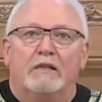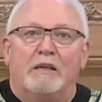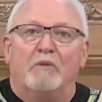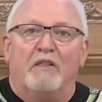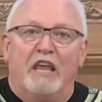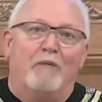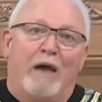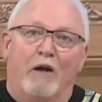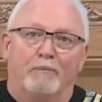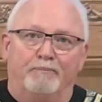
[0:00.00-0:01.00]
to think
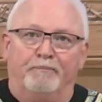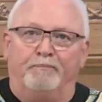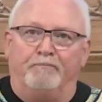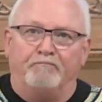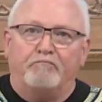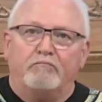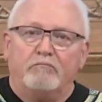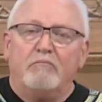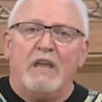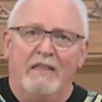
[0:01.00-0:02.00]
about.
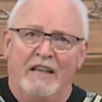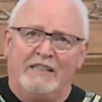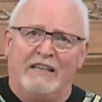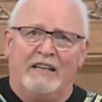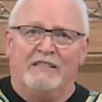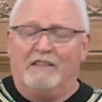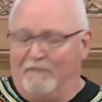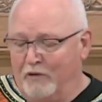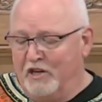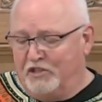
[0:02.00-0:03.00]
This is the
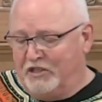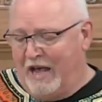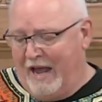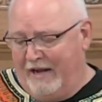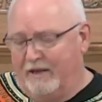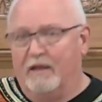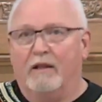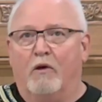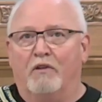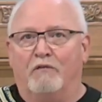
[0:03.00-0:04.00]
French side.
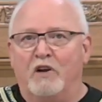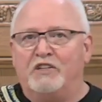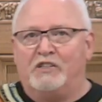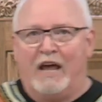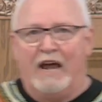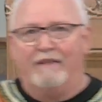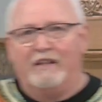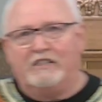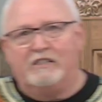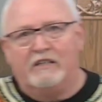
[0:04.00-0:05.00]
On the French side,
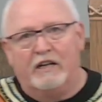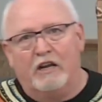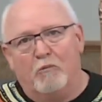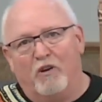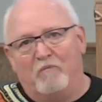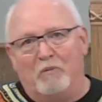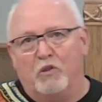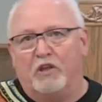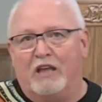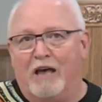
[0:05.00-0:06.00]
this is the number of people
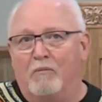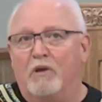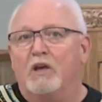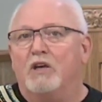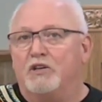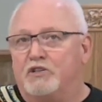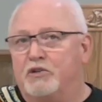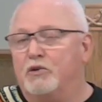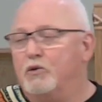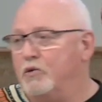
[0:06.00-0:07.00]
that come to